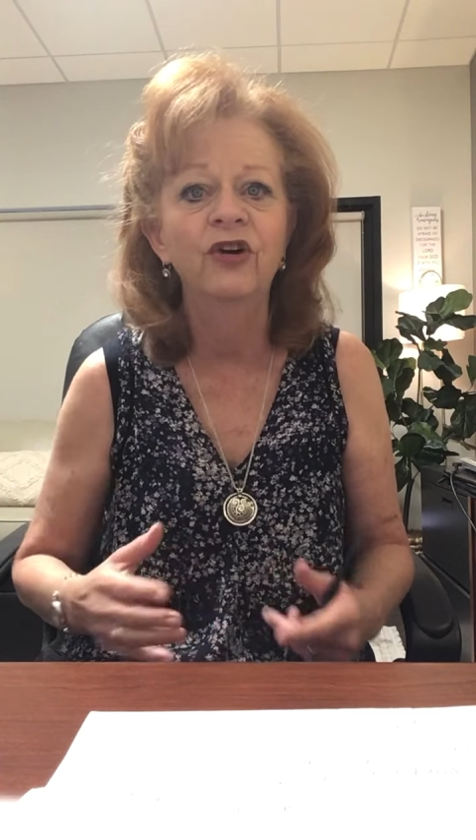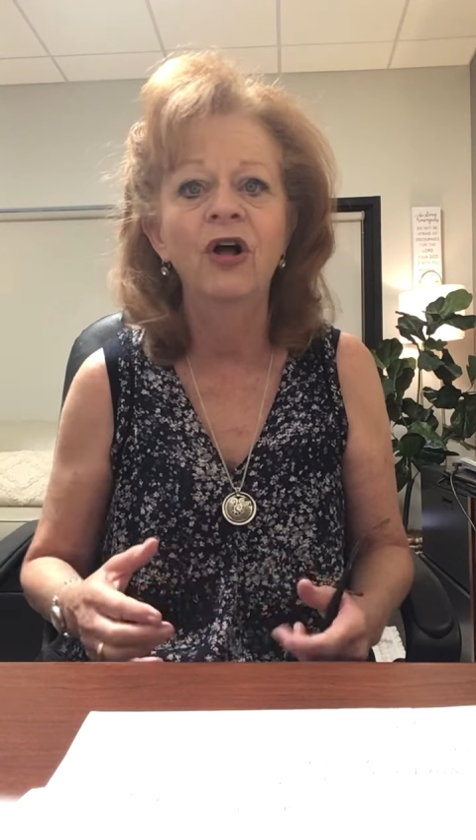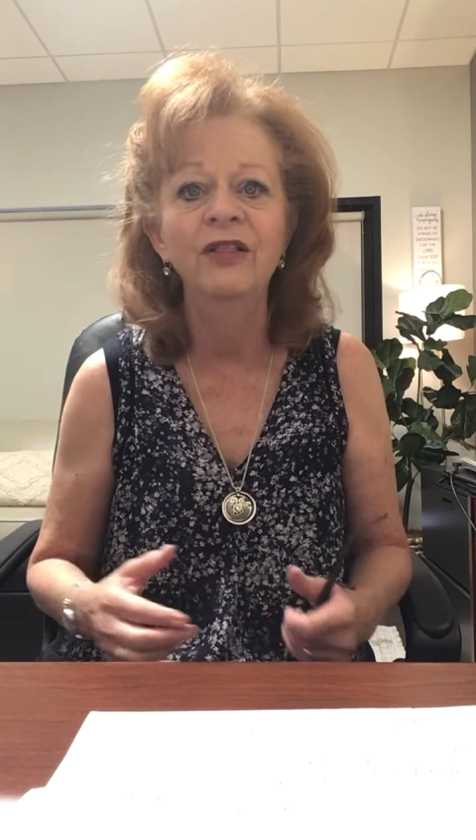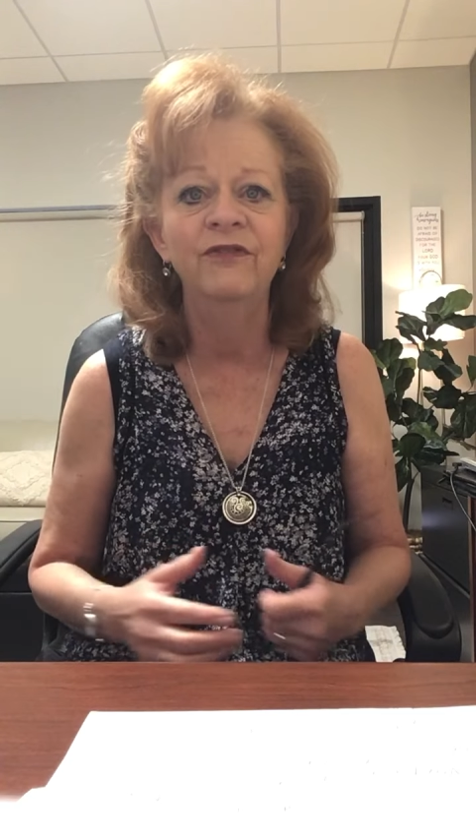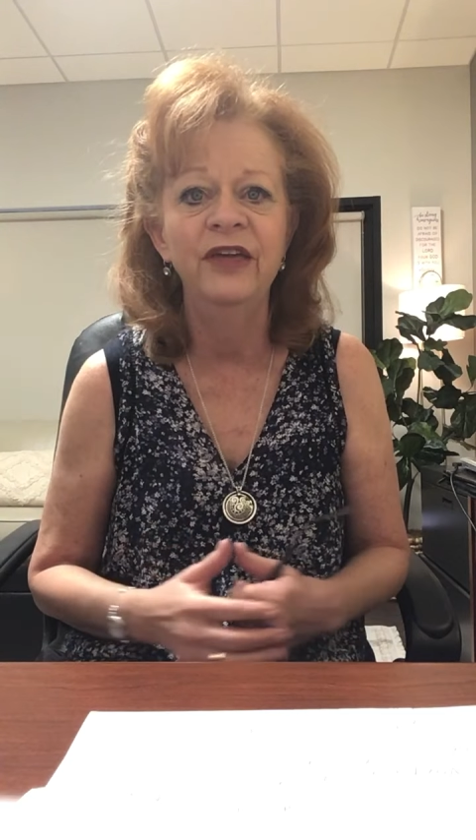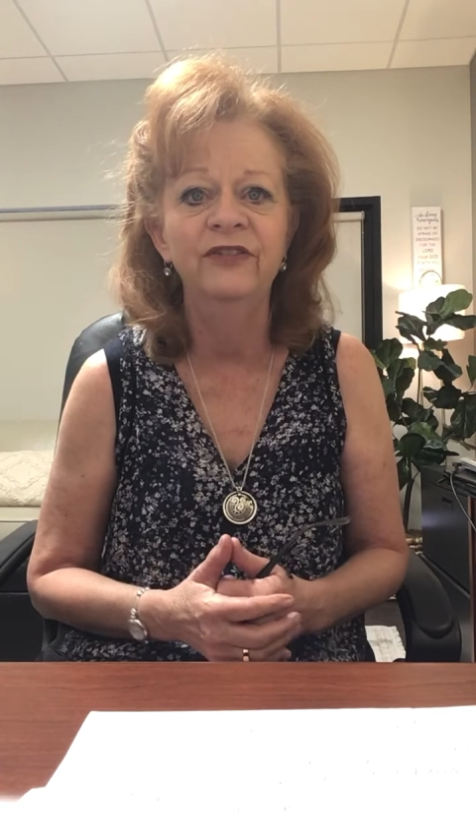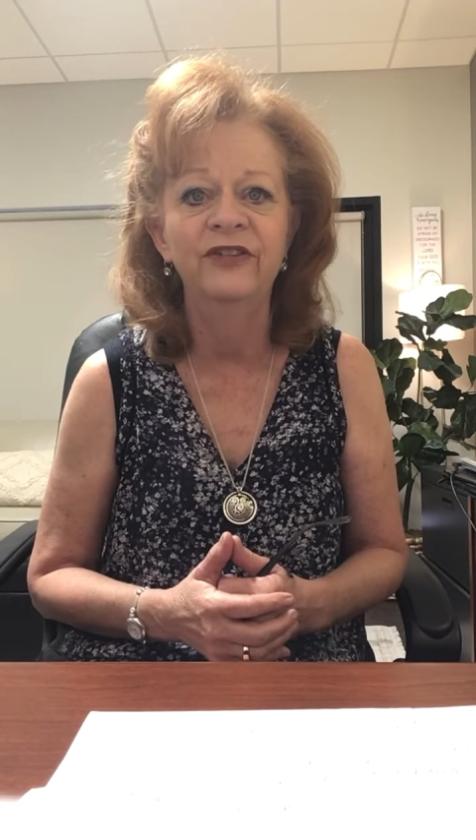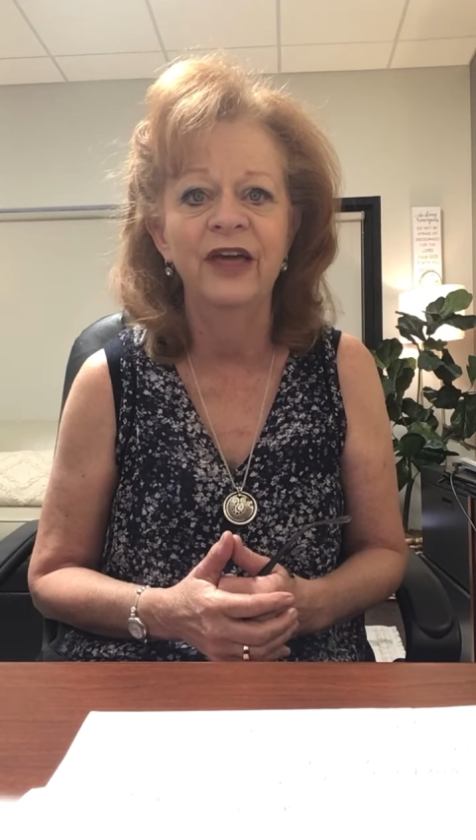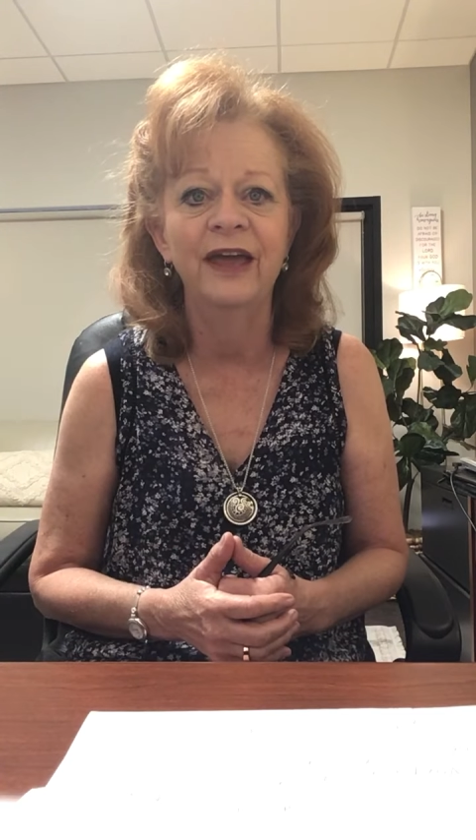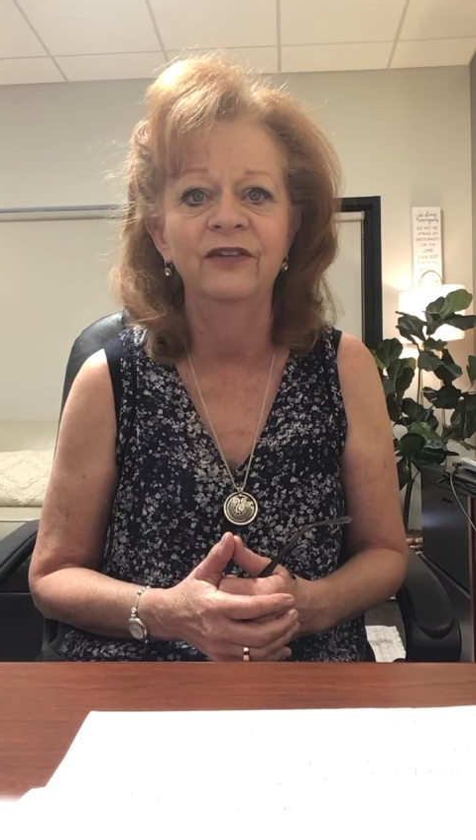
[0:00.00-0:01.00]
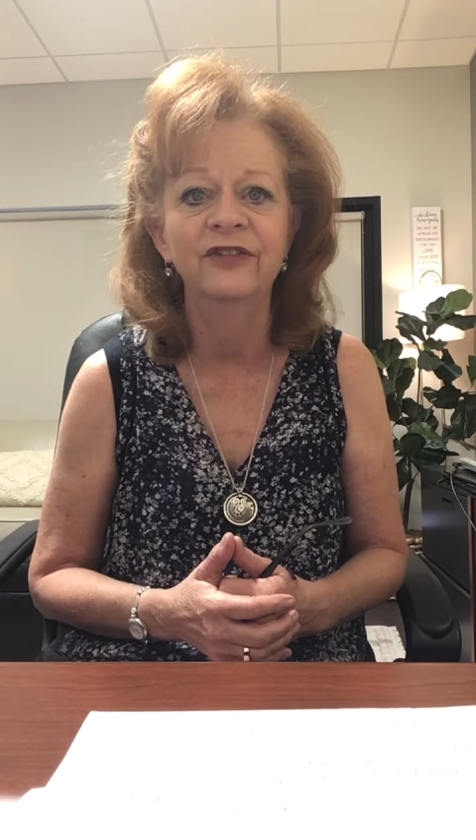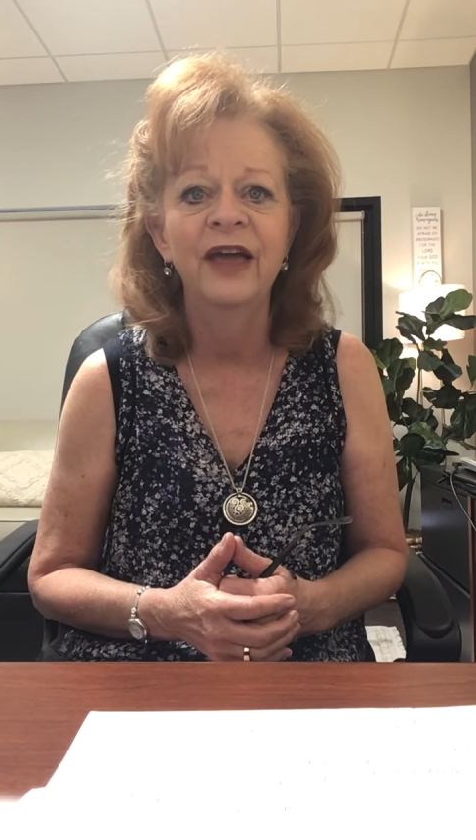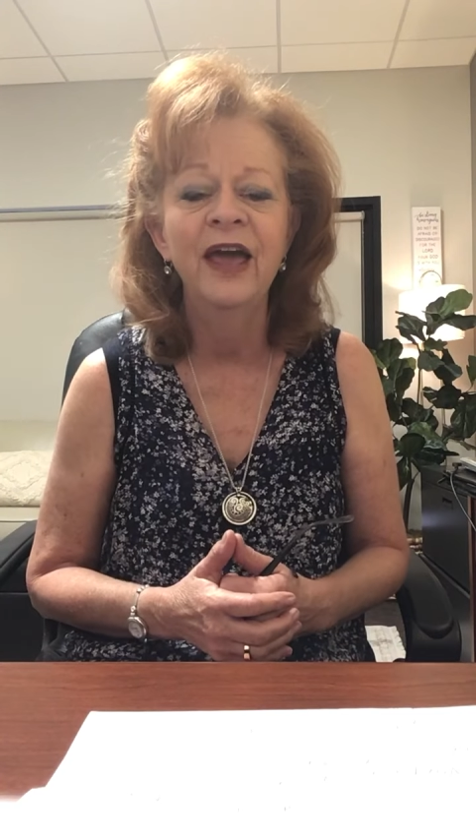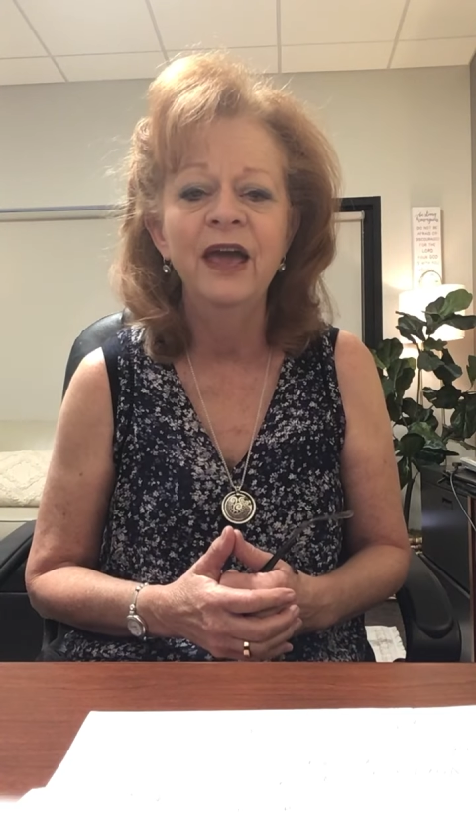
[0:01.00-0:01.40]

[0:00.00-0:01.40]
and all of these things.